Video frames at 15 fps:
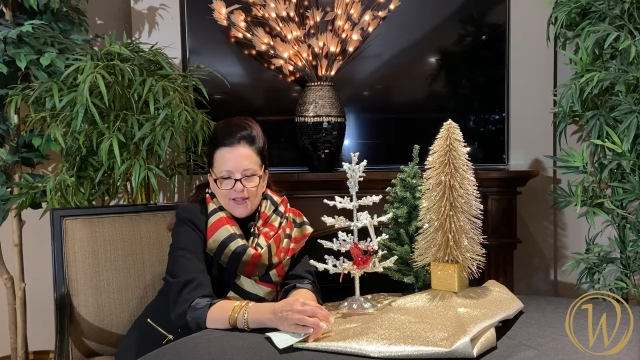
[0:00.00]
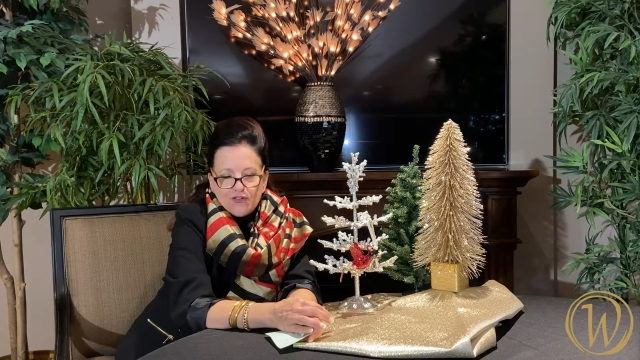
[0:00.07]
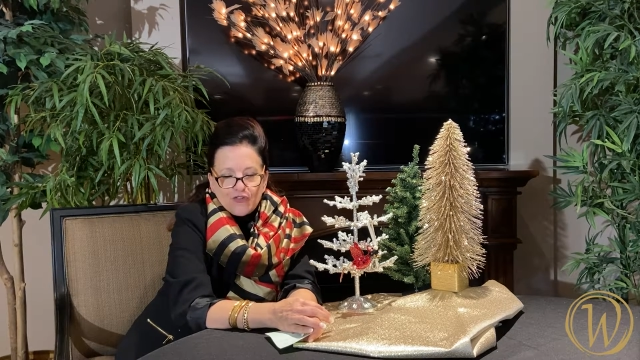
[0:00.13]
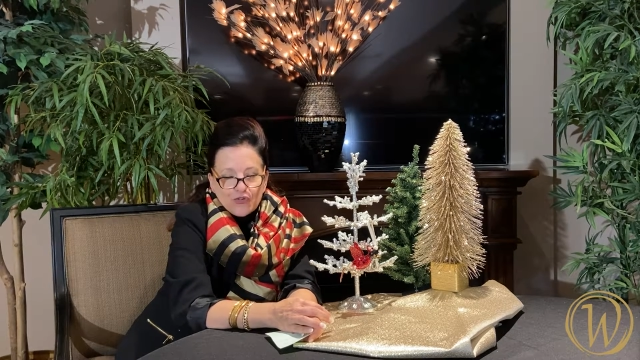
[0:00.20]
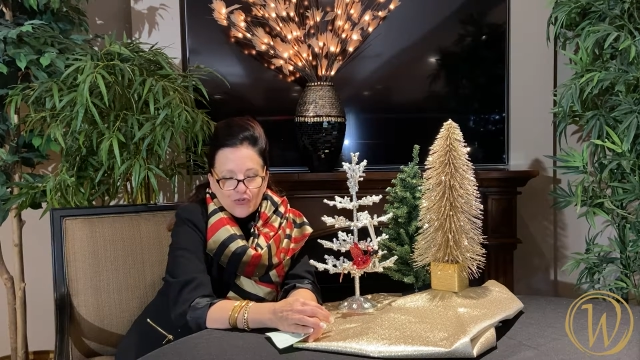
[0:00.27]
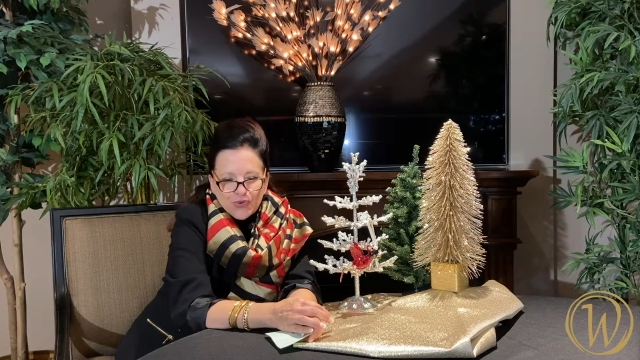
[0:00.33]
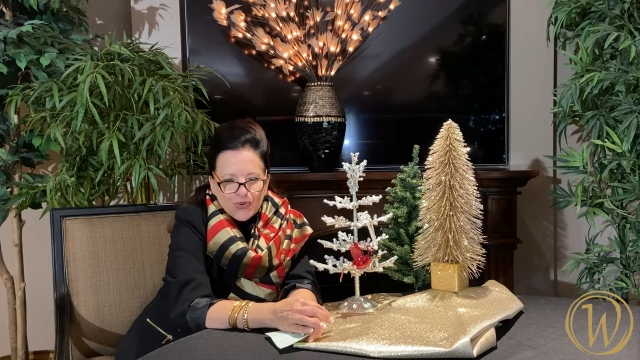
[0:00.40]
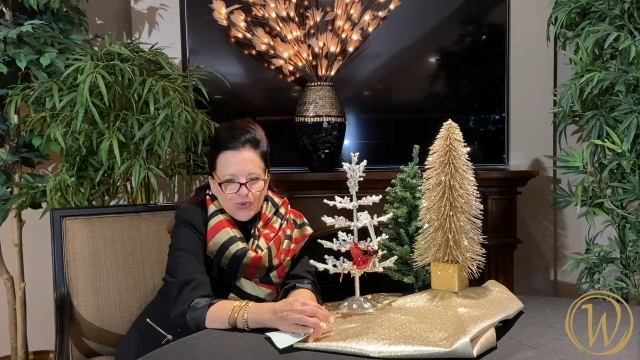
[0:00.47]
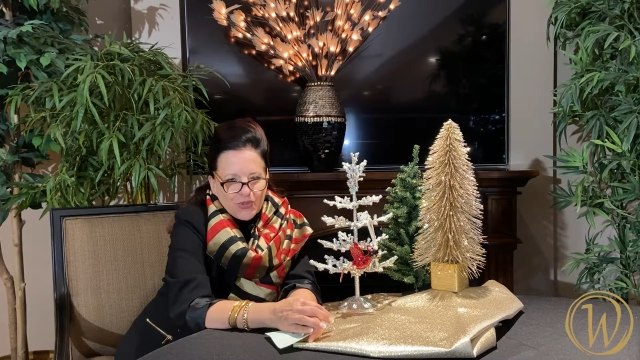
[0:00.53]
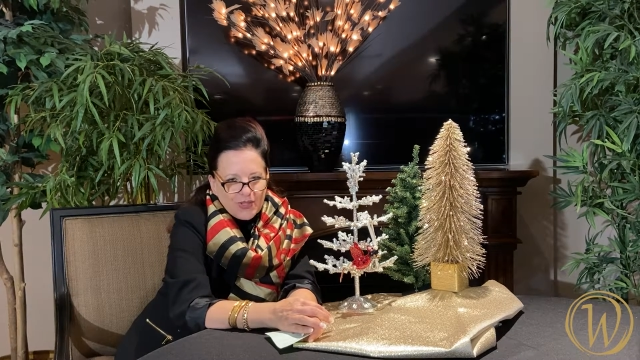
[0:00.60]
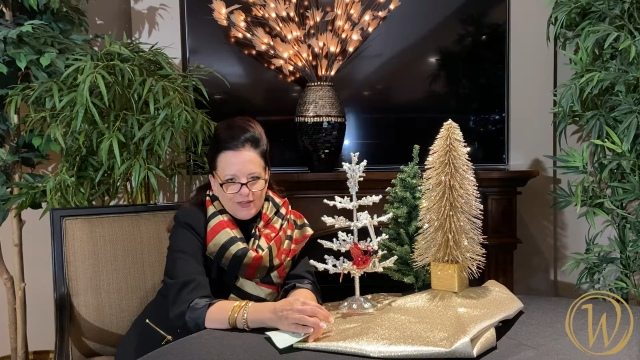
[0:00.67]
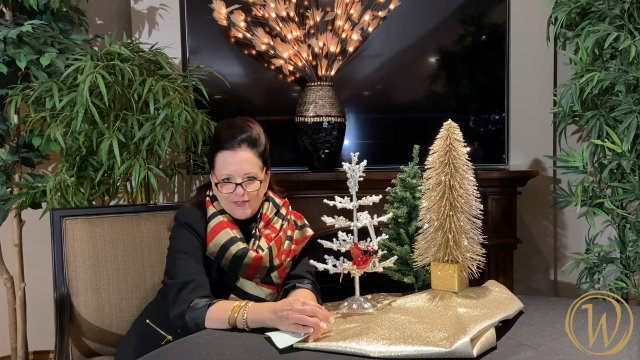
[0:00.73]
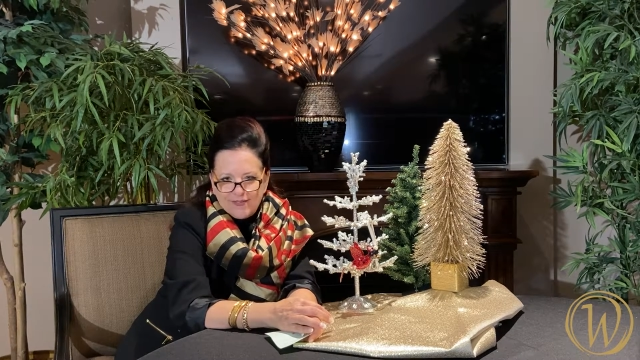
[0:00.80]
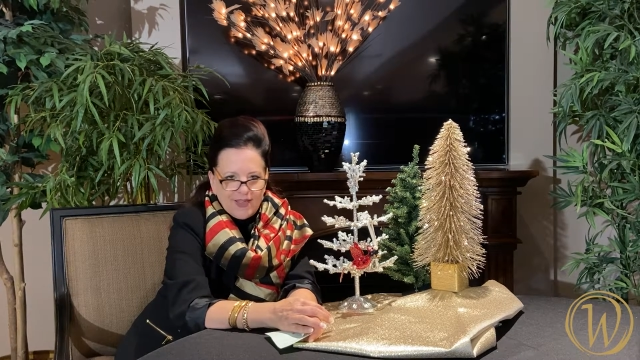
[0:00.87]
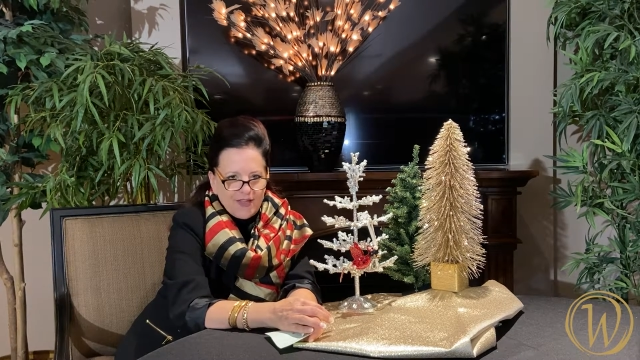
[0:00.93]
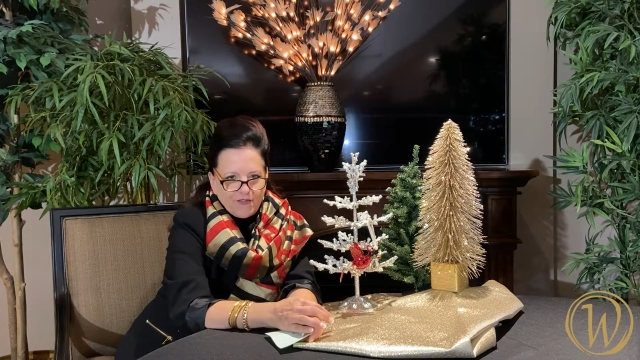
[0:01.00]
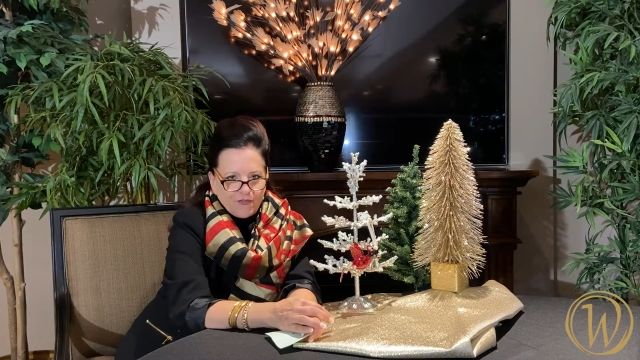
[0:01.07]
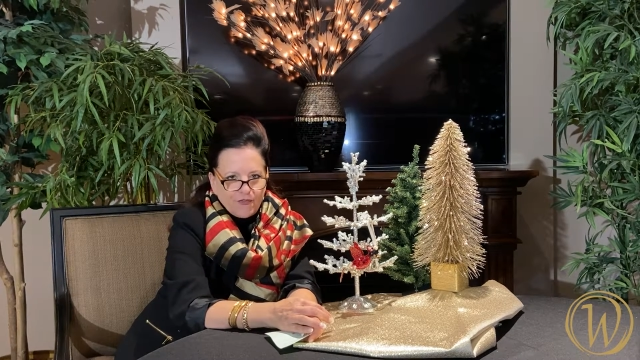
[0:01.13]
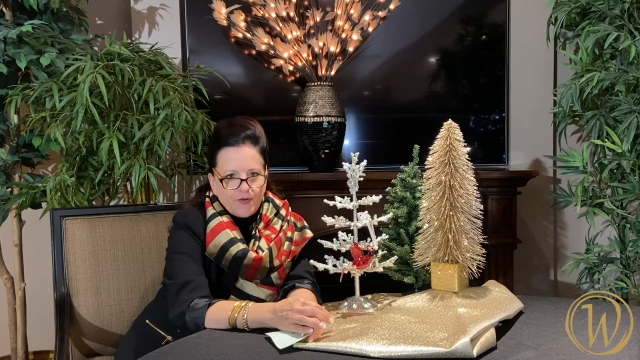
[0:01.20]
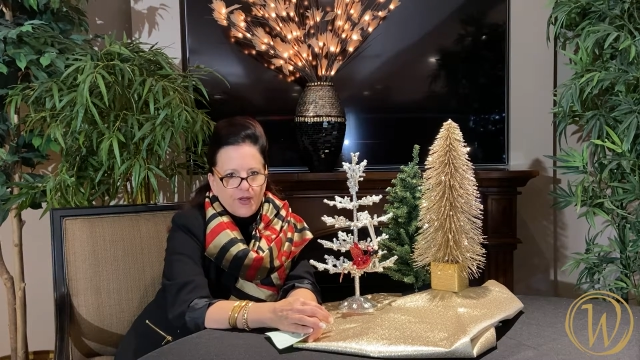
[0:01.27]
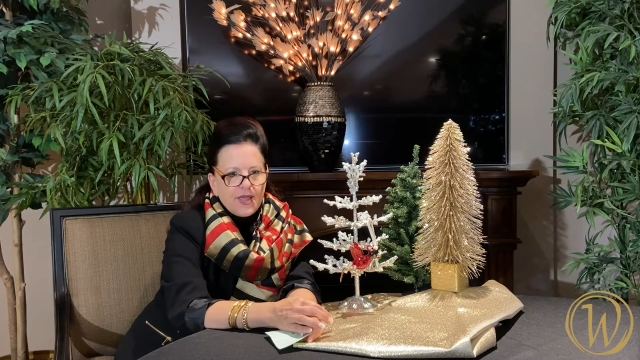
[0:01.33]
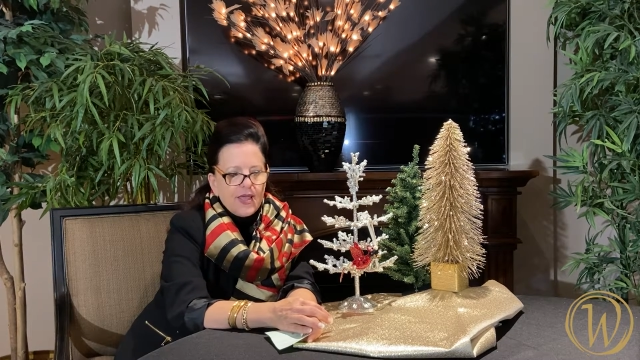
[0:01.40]
and truly set
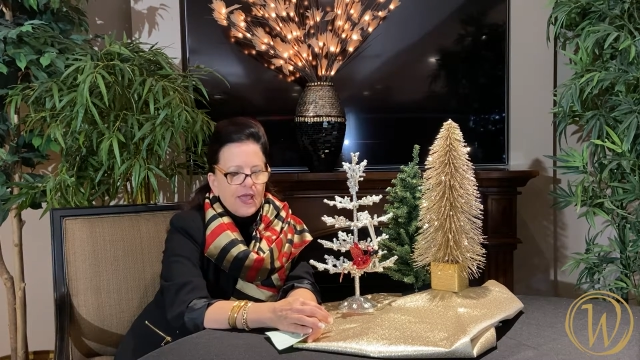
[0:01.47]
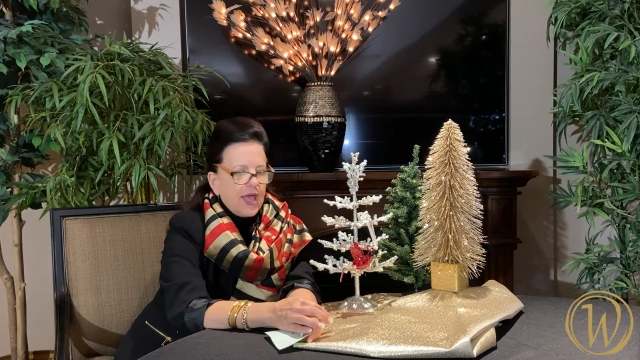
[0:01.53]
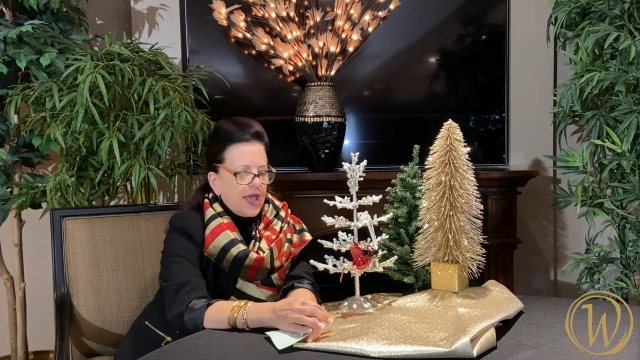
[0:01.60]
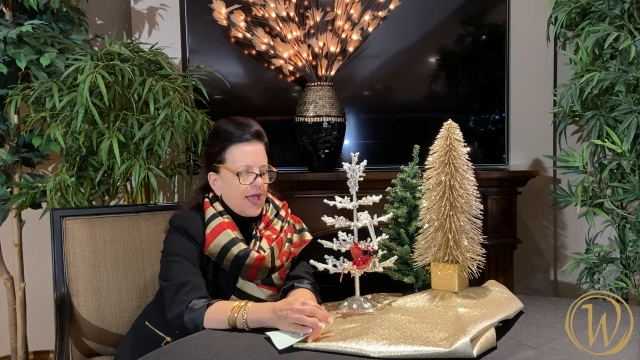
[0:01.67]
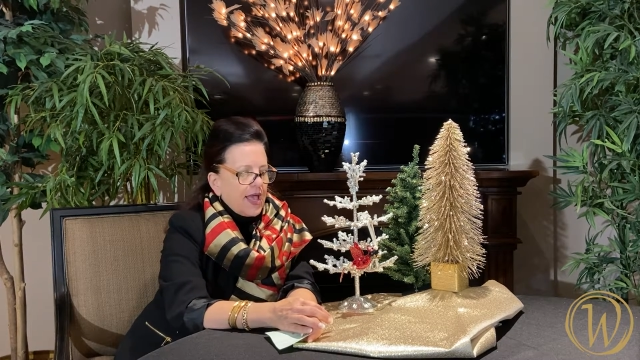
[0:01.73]
free